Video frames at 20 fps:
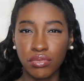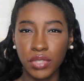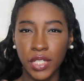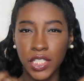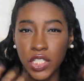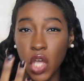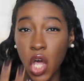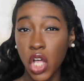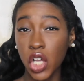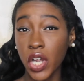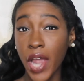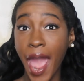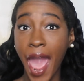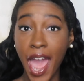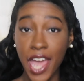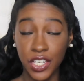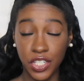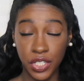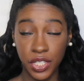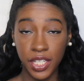let's call her
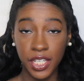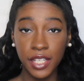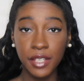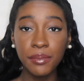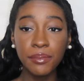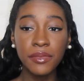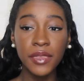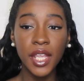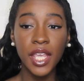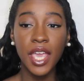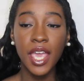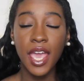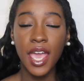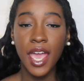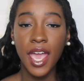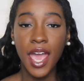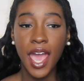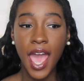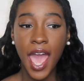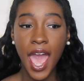Ashley.
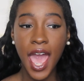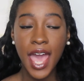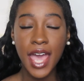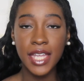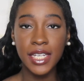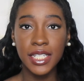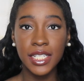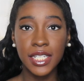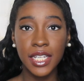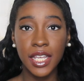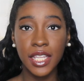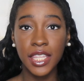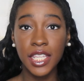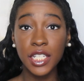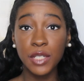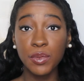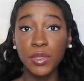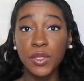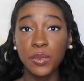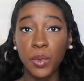And
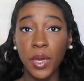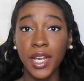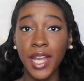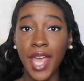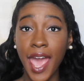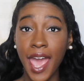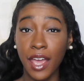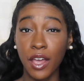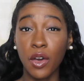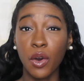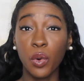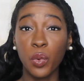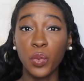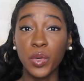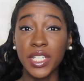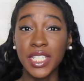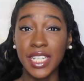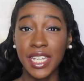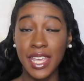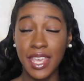this was when Ecko
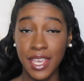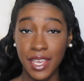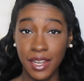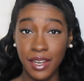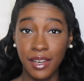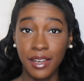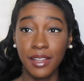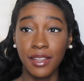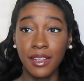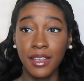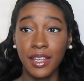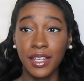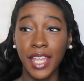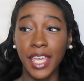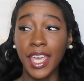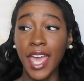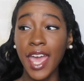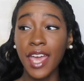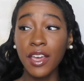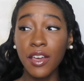was in.
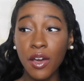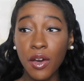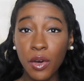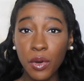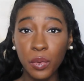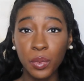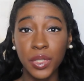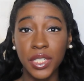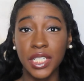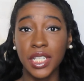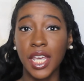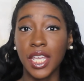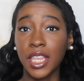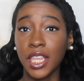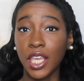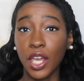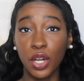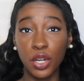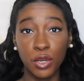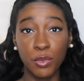Like Ecko was like
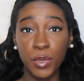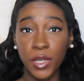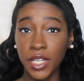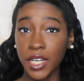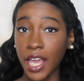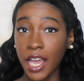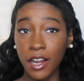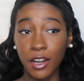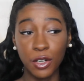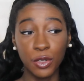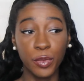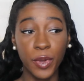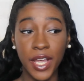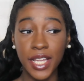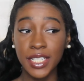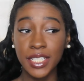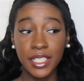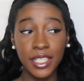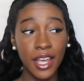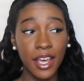the urban
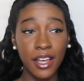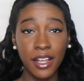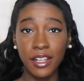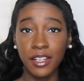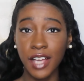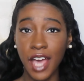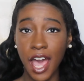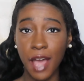Aeropostale,